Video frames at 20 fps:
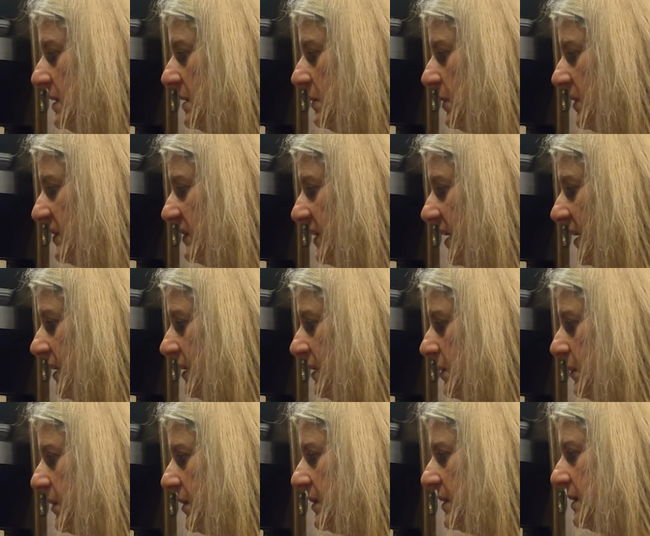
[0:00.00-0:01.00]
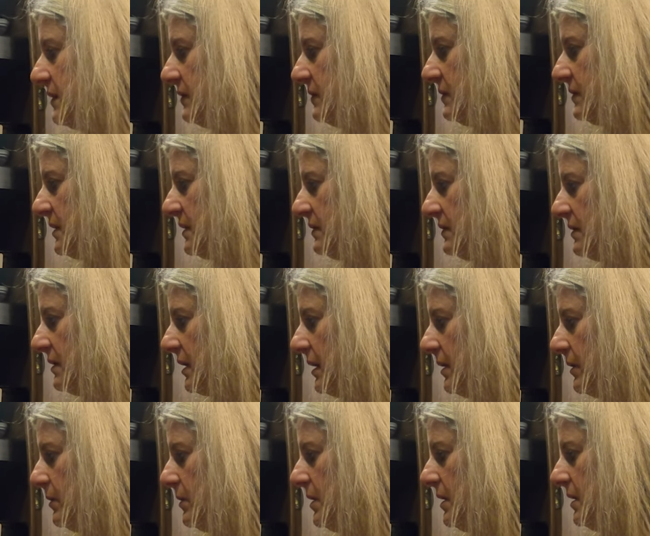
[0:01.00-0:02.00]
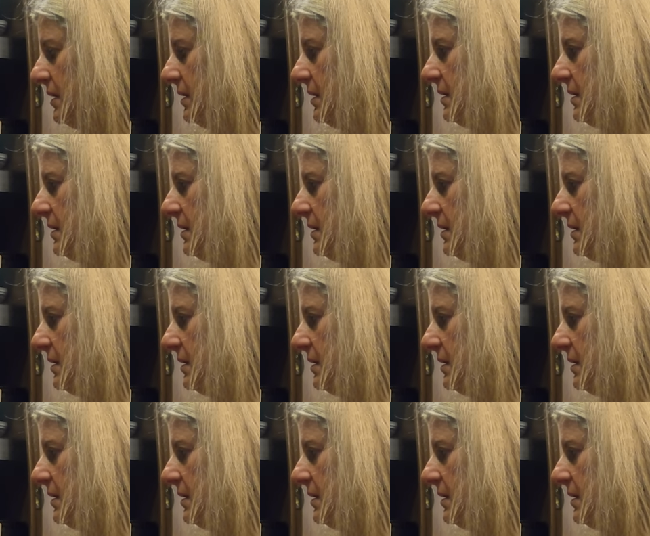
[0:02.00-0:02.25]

See exactly where these need to go.